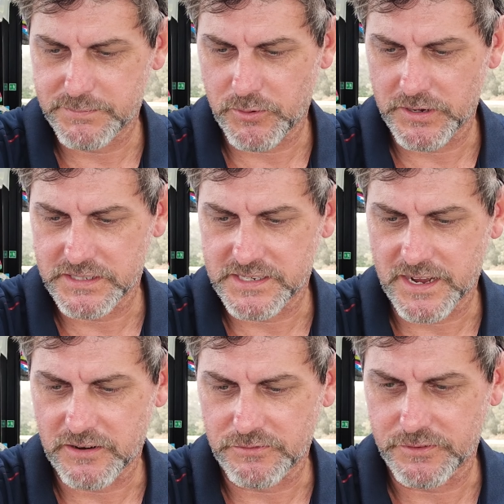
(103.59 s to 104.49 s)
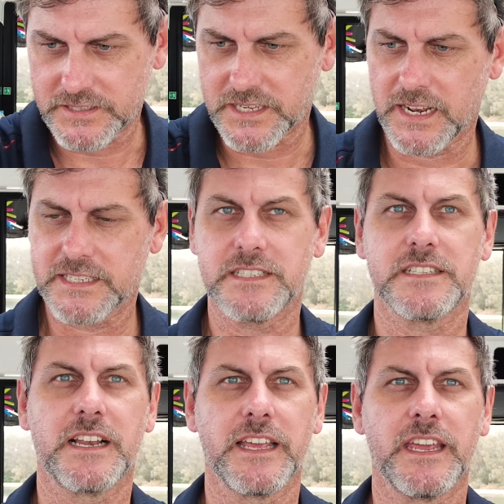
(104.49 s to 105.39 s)
point to start off with. So let's
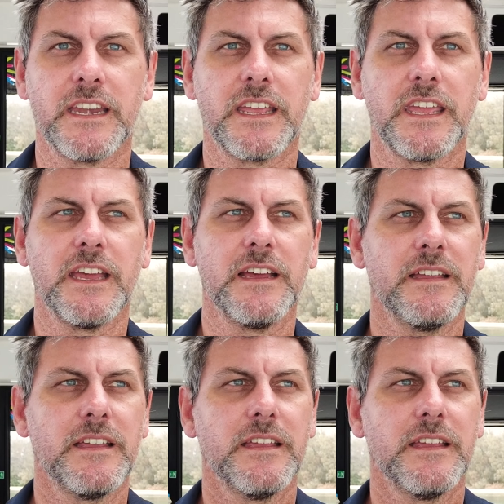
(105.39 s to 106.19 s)
just click into gear